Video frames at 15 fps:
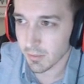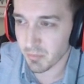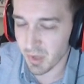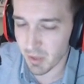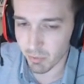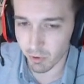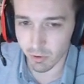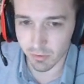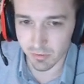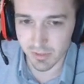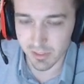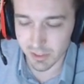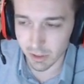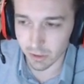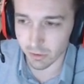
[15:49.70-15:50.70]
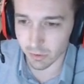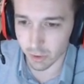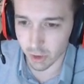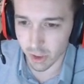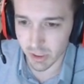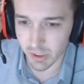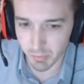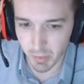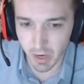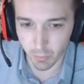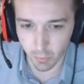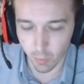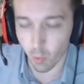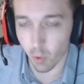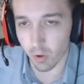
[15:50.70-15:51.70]
people still just spam
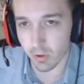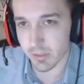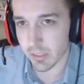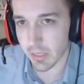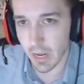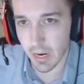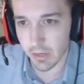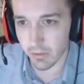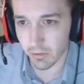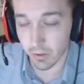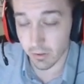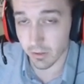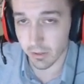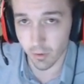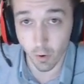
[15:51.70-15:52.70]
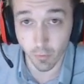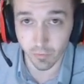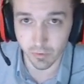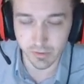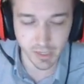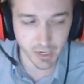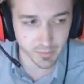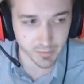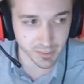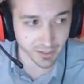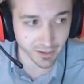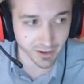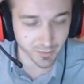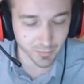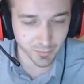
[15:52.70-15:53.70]
rewards in anything like overtime
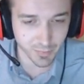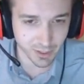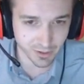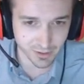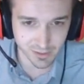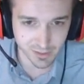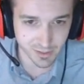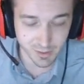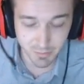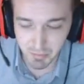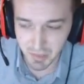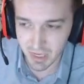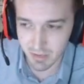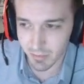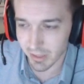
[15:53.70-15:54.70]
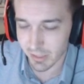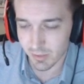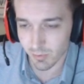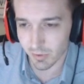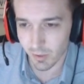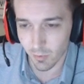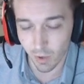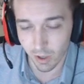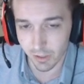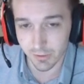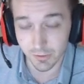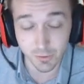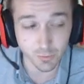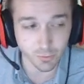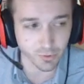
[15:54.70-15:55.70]
today because it's a meme and that's what they want to
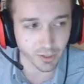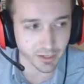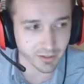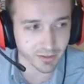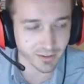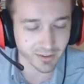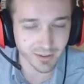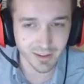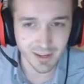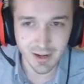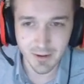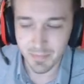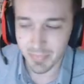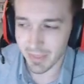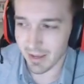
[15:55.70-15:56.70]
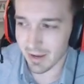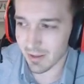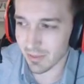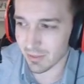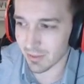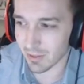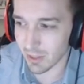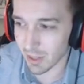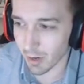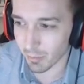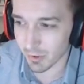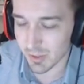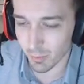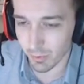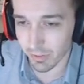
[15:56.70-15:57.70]
do. Like, yeah, the
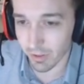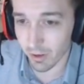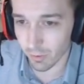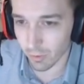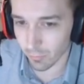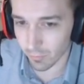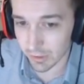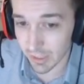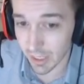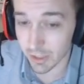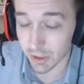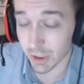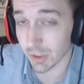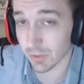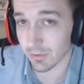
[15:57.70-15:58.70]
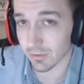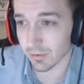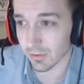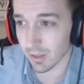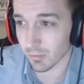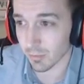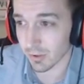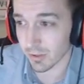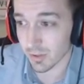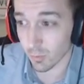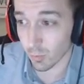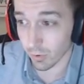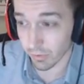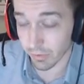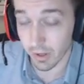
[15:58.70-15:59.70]
numbers were there, the retention numbers
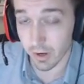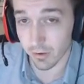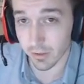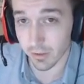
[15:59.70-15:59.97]
were there.